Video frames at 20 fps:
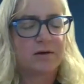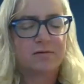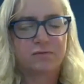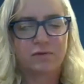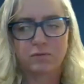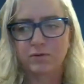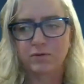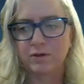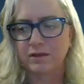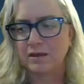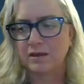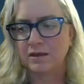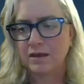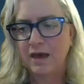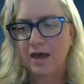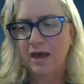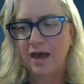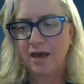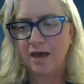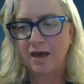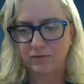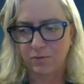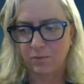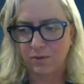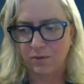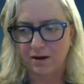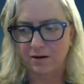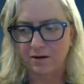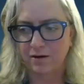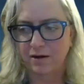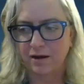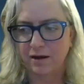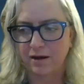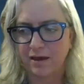for really everywhere.